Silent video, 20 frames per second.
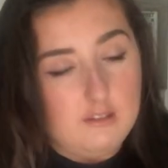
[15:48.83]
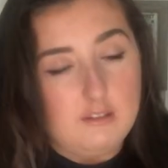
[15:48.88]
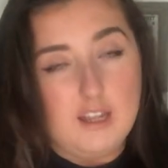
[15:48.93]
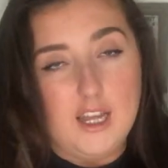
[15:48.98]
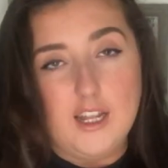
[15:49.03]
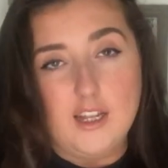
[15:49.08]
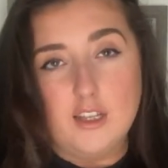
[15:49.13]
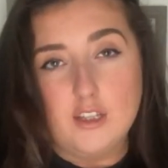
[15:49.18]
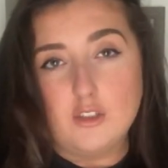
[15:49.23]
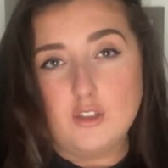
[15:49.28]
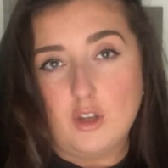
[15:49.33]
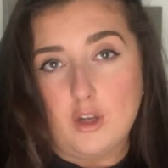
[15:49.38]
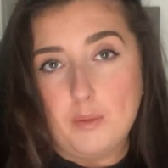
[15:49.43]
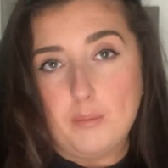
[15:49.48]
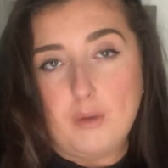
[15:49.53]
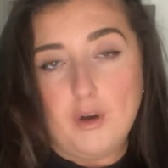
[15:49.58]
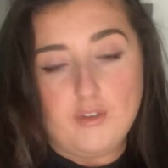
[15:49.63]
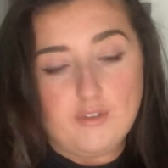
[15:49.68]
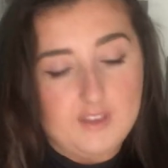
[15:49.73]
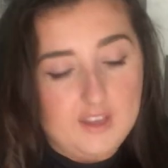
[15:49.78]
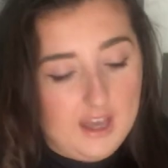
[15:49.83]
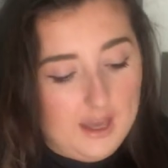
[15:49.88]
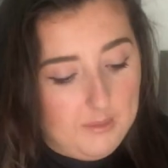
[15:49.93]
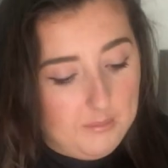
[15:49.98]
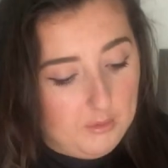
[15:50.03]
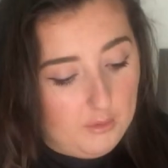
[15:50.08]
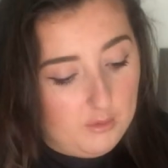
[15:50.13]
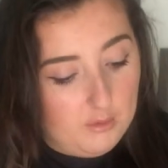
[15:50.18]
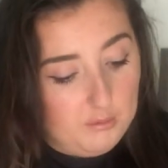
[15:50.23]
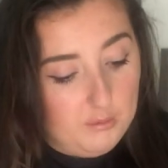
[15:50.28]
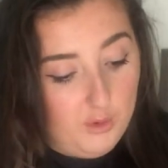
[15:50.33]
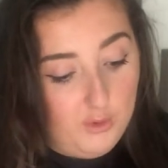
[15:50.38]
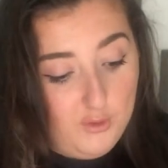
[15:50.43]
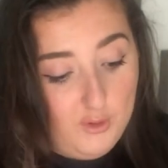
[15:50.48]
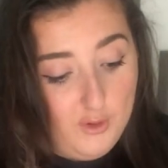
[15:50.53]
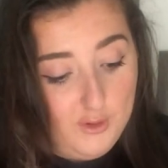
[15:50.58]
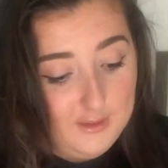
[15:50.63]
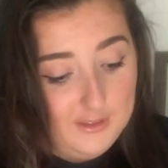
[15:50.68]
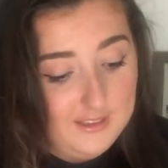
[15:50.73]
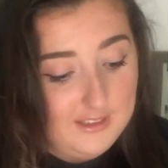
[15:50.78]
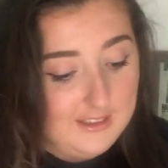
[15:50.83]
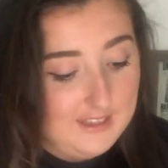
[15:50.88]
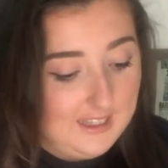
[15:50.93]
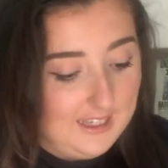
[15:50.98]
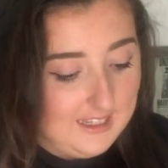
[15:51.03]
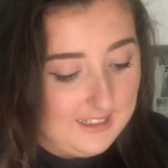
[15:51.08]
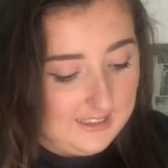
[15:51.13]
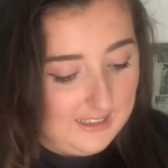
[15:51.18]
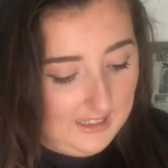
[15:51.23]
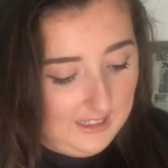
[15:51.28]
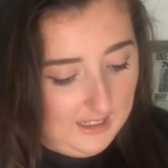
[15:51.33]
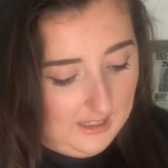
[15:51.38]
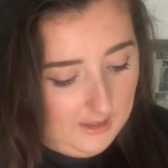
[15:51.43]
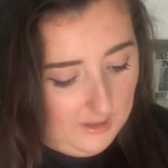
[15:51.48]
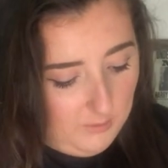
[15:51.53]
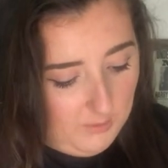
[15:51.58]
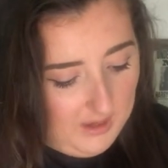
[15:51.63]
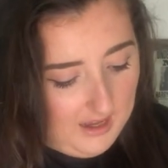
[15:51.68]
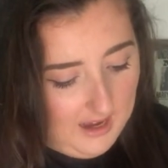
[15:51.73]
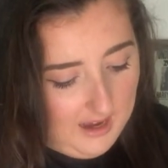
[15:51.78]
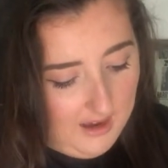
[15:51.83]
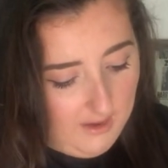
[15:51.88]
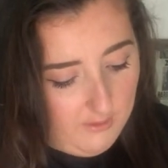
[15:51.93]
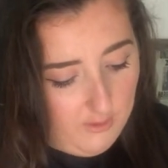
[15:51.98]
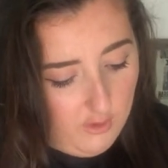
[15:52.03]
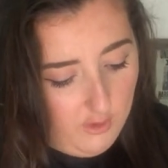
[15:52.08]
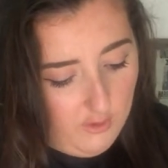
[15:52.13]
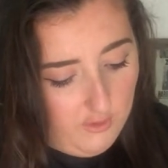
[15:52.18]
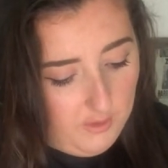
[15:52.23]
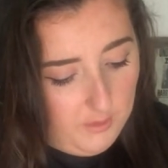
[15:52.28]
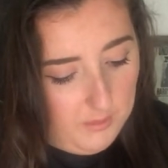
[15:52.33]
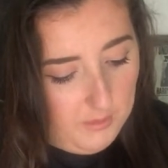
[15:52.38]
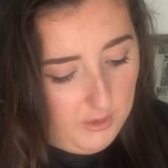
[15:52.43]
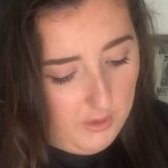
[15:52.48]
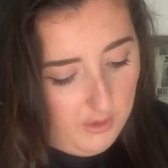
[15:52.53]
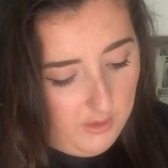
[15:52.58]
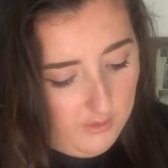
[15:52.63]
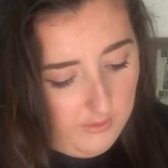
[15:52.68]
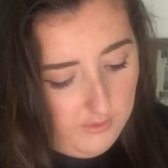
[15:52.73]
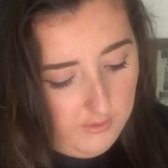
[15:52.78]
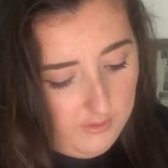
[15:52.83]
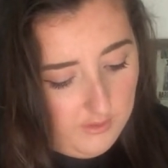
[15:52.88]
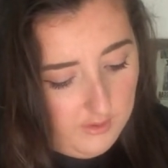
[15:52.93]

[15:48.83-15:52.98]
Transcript: then it's going to bother you. But moving on to 13, we have Hufflepuff.